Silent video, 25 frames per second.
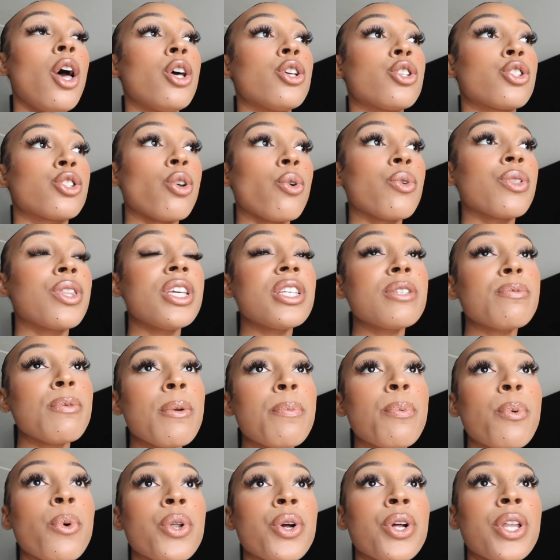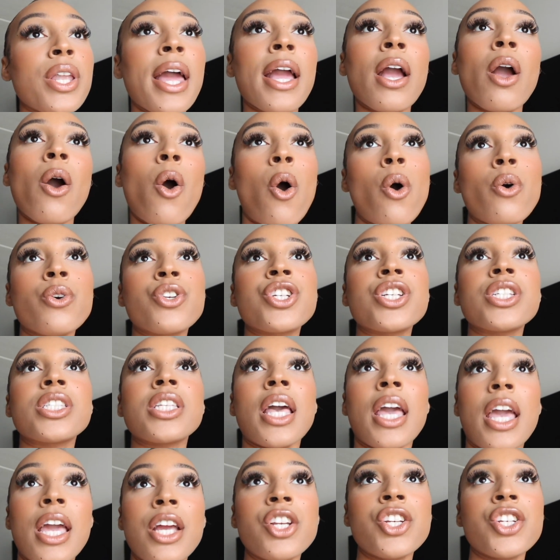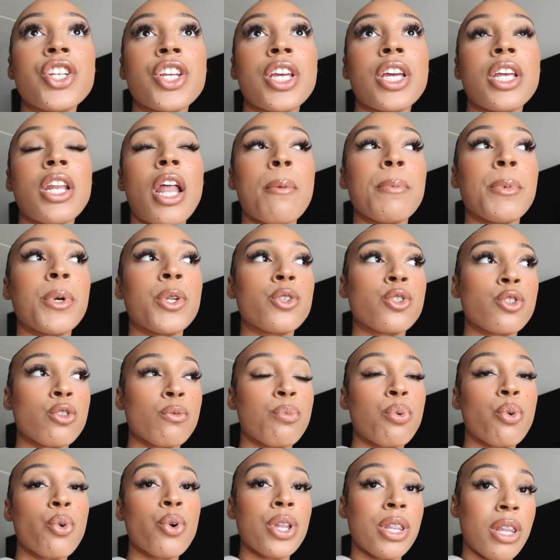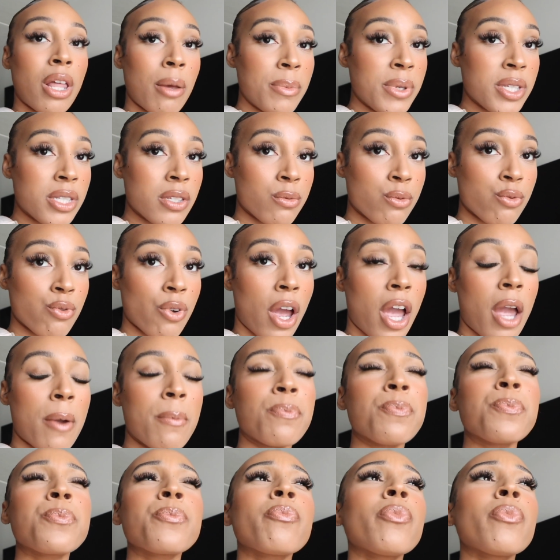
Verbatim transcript: so these people are like, oh, she's Haitian. I'm going to support. Let me subscribe.